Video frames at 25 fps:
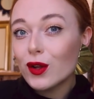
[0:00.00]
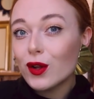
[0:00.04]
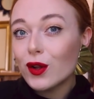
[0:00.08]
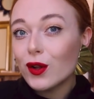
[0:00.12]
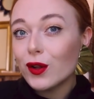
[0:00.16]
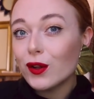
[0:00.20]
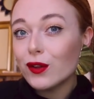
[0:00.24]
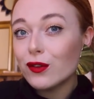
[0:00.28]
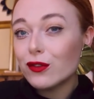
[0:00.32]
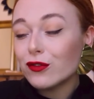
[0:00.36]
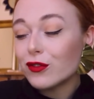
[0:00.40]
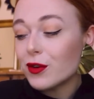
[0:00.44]

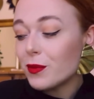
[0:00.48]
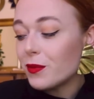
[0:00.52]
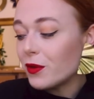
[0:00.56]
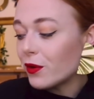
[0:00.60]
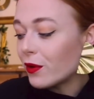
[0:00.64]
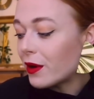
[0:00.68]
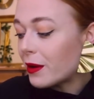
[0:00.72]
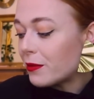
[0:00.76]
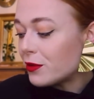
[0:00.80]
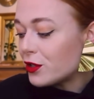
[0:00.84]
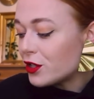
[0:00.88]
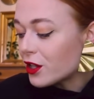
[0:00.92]
all from
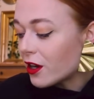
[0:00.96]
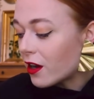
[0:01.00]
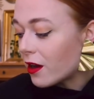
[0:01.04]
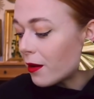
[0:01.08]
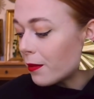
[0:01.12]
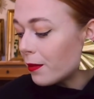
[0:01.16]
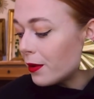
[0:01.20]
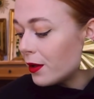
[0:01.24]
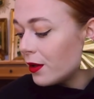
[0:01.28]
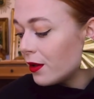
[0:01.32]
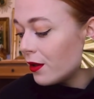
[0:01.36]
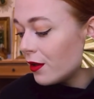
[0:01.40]
the web
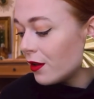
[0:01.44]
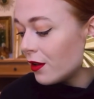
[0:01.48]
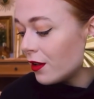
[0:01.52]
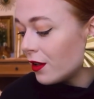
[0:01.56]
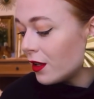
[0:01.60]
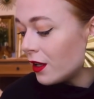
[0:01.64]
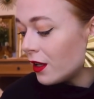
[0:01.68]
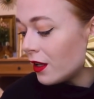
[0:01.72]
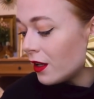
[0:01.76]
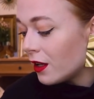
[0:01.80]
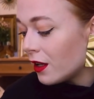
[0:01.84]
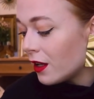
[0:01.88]
shop.
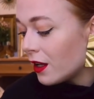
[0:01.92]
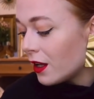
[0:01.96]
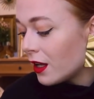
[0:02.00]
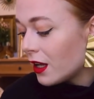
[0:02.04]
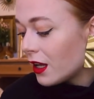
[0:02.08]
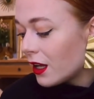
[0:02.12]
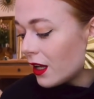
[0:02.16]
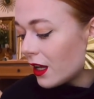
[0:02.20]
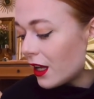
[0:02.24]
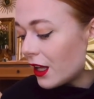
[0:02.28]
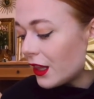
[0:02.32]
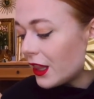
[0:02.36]

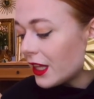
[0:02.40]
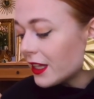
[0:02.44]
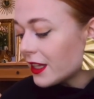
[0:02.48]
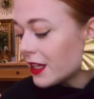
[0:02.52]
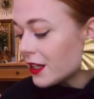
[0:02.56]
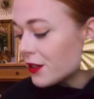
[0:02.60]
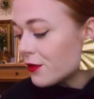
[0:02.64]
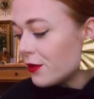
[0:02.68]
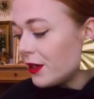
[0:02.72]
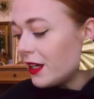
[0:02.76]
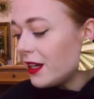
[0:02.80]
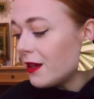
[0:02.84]
I think
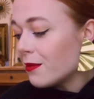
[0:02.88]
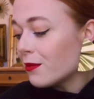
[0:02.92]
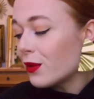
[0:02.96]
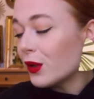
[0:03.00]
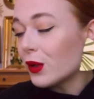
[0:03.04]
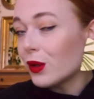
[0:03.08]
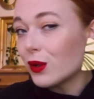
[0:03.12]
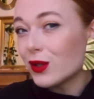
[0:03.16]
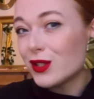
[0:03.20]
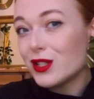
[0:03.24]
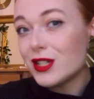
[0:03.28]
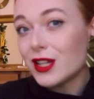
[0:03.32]
that's really
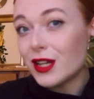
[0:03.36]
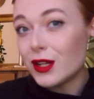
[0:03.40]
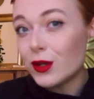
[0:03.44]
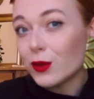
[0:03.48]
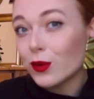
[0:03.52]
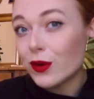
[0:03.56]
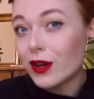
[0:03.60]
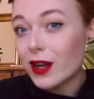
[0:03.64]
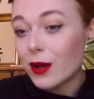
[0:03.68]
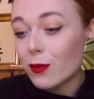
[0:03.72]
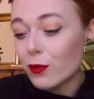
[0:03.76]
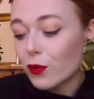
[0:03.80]

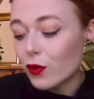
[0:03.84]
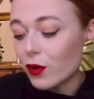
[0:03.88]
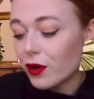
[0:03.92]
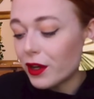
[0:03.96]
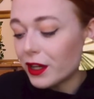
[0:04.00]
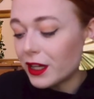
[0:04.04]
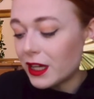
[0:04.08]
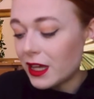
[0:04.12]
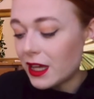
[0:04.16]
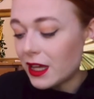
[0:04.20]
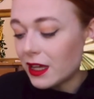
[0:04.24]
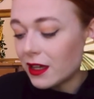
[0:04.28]
important when I'm
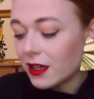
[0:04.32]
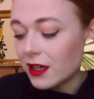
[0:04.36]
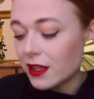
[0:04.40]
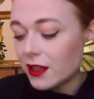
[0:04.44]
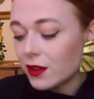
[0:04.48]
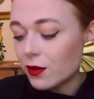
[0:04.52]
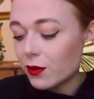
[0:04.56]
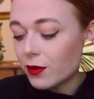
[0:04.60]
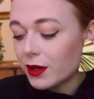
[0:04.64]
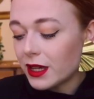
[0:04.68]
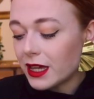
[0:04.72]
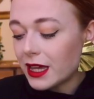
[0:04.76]
working
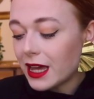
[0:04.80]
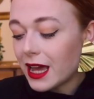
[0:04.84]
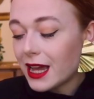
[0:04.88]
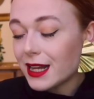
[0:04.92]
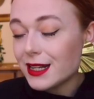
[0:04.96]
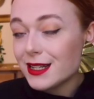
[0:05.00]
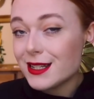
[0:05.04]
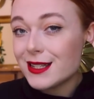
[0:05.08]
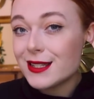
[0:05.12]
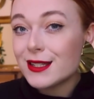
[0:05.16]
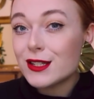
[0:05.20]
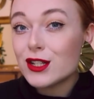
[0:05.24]
in the
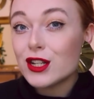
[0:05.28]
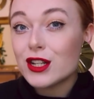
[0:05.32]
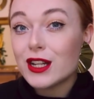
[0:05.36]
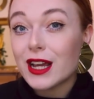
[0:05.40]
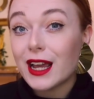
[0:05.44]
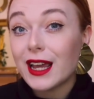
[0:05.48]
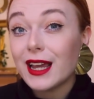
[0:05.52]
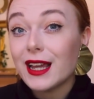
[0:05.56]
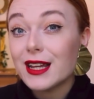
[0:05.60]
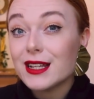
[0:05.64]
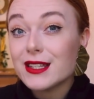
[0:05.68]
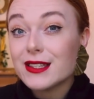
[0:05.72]
weekends.
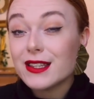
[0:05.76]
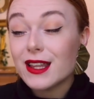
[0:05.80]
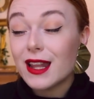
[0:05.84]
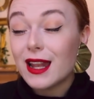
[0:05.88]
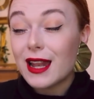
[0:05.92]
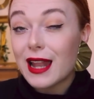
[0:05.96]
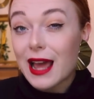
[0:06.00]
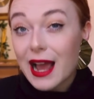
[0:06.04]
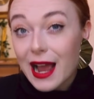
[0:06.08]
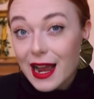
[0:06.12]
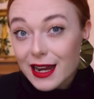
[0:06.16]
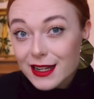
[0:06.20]
Today is the
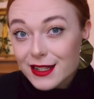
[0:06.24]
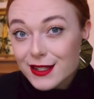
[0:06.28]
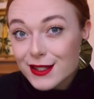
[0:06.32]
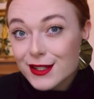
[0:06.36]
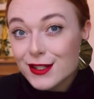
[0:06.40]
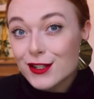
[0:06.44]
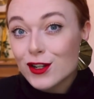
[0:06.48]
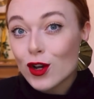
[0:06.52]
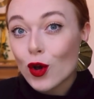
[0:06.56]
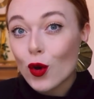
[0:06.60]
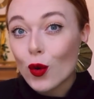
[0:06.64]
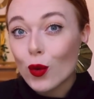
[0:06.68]

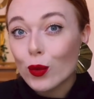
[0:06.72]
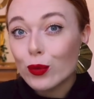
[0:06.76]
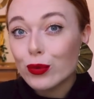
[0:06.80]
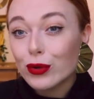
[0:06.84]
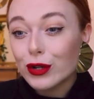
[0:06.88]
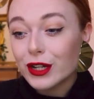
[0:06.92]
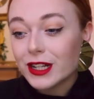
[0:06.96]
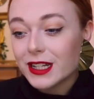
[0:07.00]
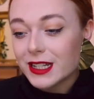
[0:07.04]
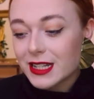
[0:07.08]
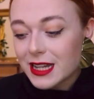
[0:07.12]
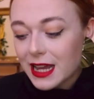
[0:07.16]
last
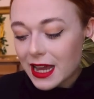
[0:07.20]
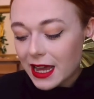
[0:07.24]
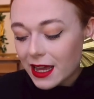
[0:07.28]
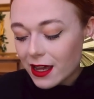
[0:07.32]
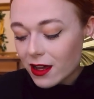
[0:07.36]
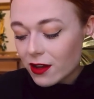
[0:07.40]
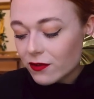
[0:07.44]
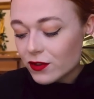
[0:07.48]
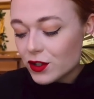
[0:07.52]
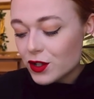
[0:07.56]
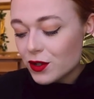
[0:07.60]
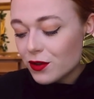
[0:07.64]
opening
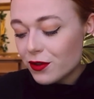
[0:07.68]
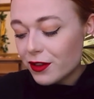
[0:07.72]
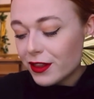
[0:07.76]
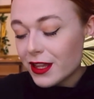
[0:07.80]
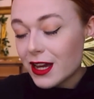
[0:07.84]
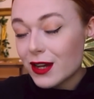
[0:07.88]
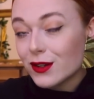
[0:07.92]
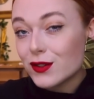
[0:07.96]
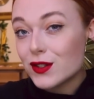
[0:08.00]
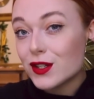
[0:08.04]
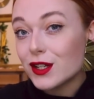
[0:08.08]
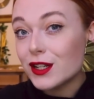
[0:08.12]
day of
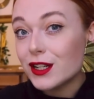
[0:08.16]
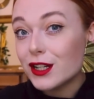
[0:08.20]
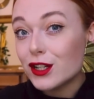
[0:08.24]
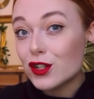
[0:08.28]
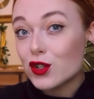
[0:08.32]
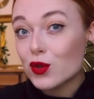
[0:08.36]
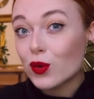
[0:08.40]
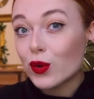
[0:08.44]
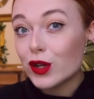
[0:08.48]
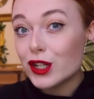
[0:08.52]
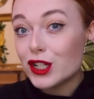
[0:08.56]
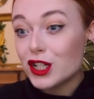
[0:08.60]

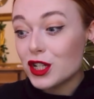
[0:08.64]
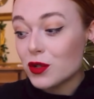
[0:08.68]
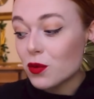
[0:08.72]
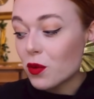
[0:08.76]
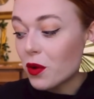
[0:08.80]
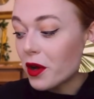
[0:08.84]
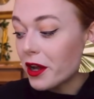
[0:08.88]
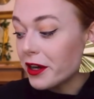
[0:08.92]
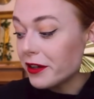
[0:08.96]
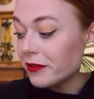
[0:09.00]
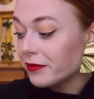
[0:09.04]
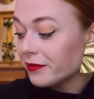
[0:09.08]

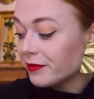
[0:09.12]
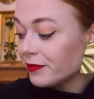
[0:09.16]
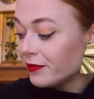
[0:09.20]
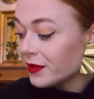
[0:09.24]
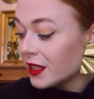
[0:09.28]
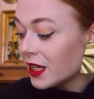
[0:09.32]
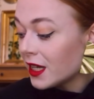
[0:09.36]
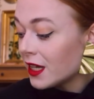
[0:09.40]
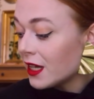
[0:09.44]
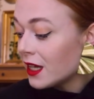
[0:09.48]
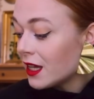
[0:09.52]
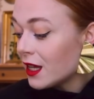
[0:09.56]
2021,
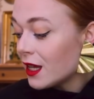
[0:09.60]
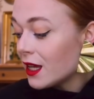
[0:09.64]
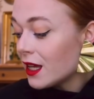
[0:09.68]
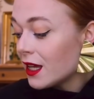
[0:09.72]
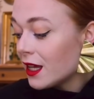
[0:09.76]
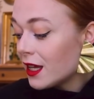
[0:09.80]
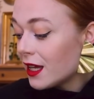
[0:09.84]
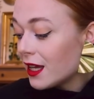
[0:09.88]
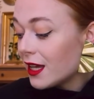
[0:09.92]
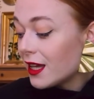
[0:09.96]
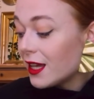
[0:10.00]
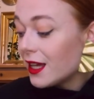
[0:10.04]

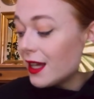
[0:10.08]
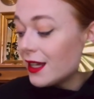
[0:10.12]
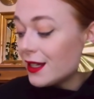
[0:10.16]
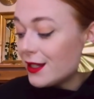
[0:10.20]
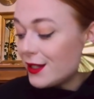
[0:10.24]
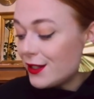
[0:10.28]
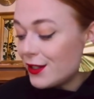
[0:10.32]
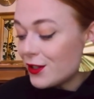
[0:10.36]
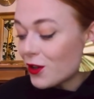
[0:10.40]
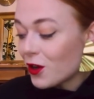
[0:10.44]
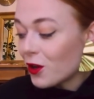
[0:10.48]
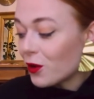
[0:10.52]

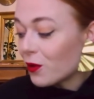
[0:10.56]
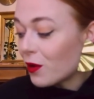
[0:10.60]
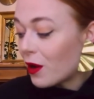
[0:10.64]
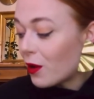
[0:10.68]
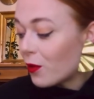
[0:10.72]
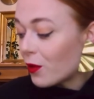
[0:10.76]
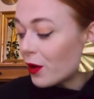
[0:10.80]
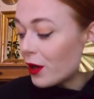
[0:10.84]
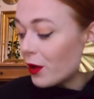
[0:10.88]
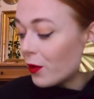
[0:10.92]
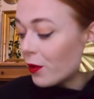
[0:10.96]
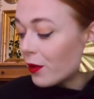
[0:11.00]
so
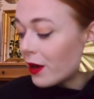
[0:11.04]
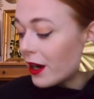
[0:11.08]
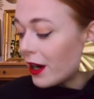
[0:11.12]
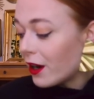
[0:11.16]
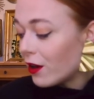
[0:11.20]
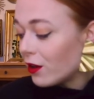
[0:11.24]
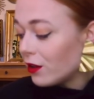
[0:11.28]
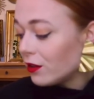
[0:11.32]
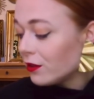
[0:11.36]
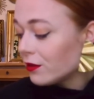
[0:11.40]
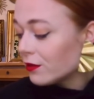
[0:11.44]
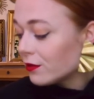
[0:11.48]
I want to
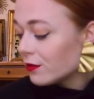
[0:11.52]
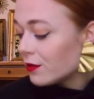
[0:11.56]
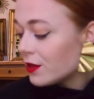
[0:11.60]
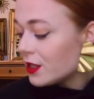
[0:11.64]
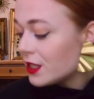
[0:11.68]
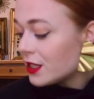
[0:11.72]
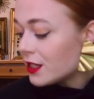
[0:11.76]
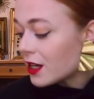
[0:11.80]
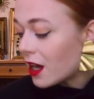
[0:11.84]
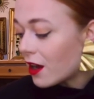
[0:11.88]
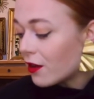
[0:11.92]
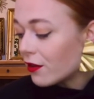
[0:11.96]
wear
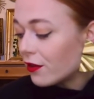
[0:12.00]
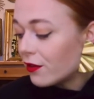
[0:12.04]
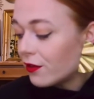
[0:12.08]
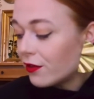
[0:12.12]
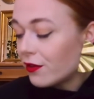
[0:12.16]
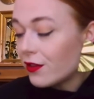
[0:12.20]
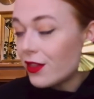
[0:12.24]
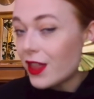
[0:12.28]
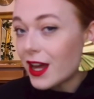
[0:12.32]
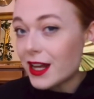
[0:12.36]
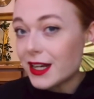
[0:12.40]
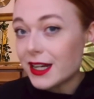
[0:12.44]

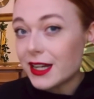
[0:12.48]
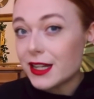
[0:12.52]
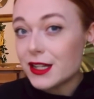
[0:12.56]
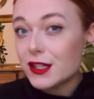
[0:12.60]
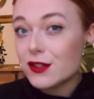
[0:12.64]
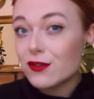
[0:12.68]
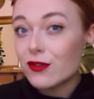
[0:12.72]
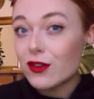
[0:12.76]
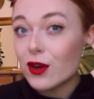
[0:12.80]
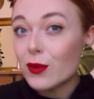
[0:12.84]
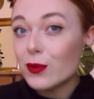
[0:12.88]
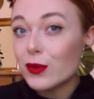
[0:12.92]
stuff that
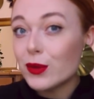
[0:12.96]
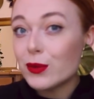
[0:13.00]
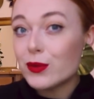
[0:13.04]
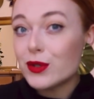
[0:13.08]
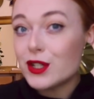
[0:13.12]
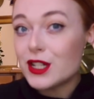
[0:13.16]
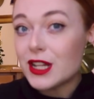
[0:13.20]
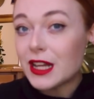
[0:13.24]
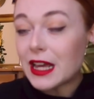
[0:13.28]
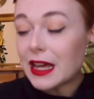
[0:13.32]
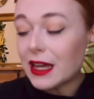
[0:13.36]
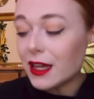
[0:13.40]
is from the
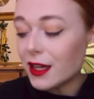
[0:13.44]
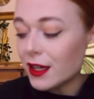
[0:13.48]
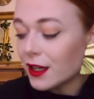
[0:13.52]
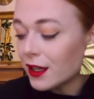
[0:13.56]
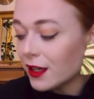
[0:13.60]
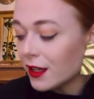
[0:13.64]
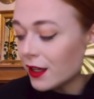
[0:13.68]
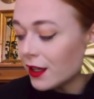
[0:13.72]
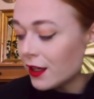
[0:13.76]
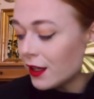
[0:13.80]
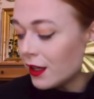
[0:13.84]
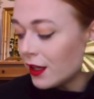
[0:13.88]

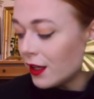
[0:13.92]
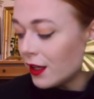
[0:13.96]
boutique.